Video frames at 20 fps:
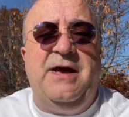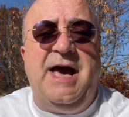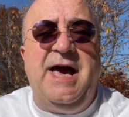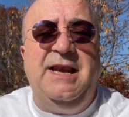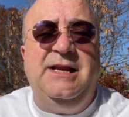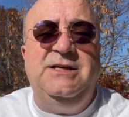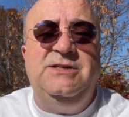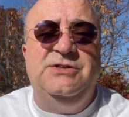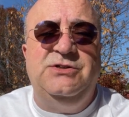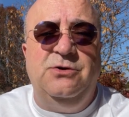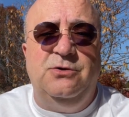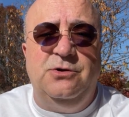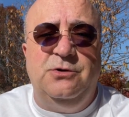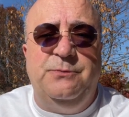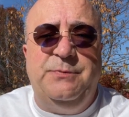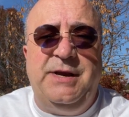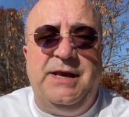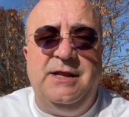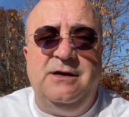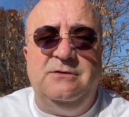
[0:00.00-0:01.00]
adding solar
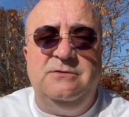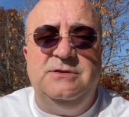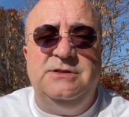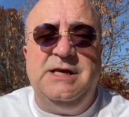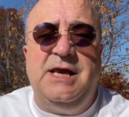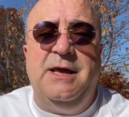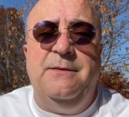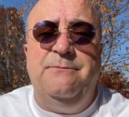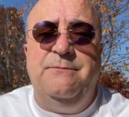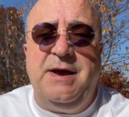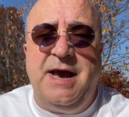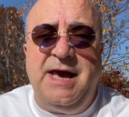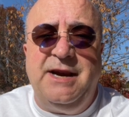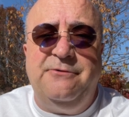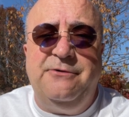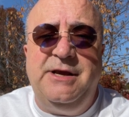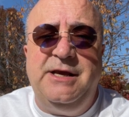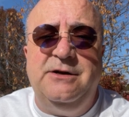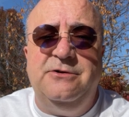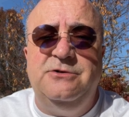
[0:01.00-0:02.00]
panels and
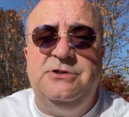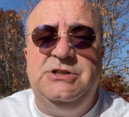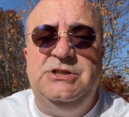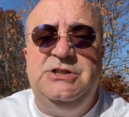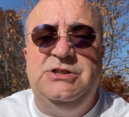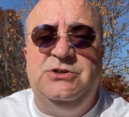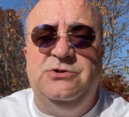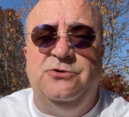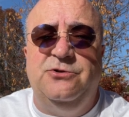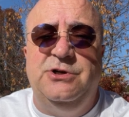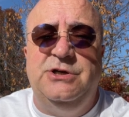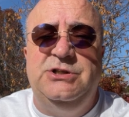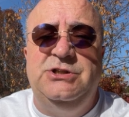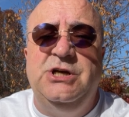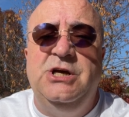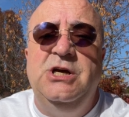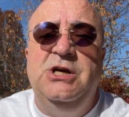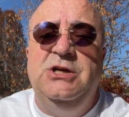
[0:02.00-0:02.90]
battery energy storage